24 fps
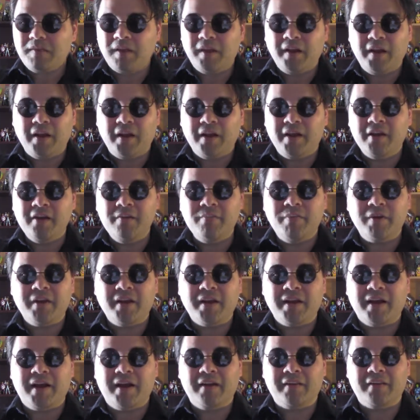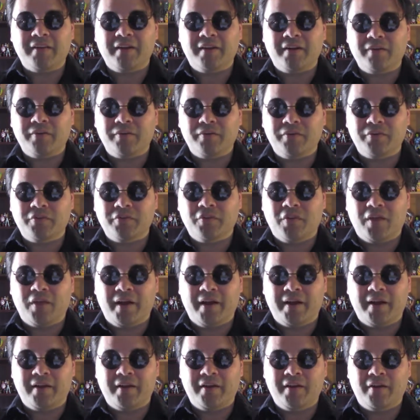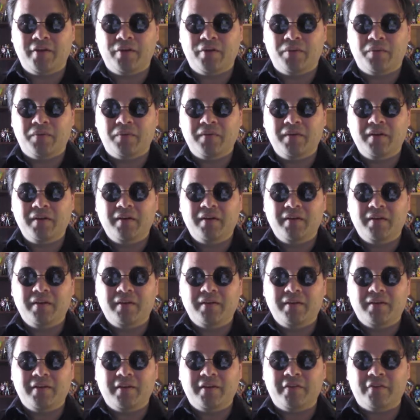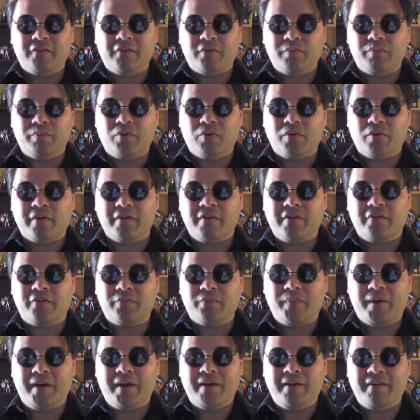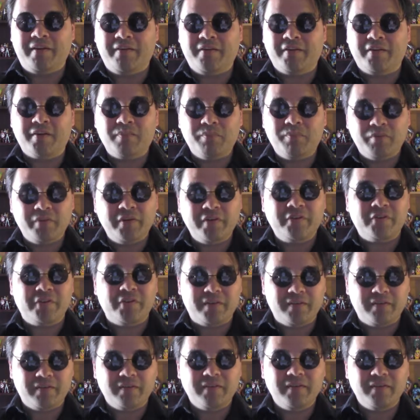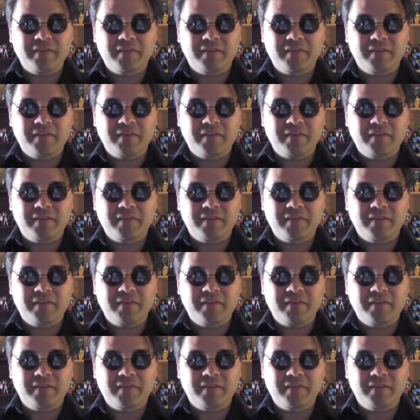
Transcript: And anybody out there who's like, you know, in support of this man, you're complicit.